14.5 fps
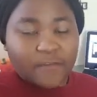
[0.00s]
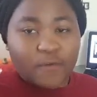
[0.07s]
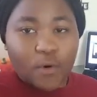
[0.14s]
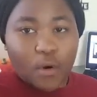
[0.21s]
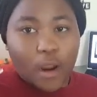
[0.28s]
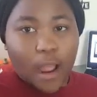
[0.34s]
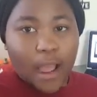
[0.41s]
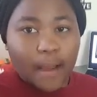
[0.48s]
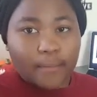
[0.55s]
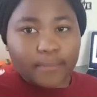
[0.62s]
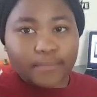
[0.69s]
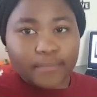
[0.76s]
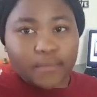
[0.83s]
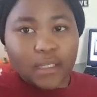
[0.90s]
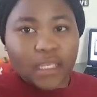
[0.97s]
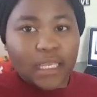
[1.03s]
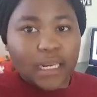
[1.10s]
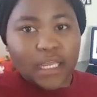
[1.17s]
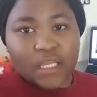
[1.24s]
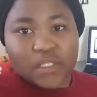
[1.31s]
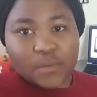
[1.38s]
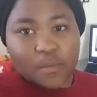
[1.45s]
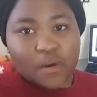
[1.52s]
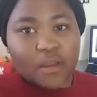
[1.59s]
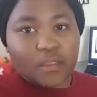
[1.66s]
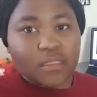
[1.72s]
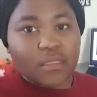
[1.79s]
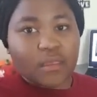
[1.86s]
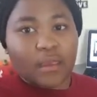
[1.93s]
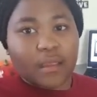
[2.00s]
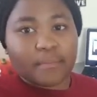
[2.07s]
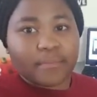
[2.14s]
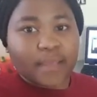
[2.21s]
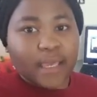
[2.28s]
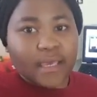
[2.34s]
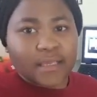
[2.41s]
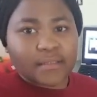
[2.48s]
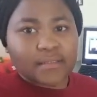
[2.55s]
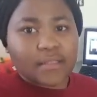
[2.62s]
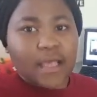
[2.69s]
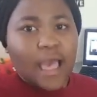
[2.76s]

for Killingsworth and Pierce,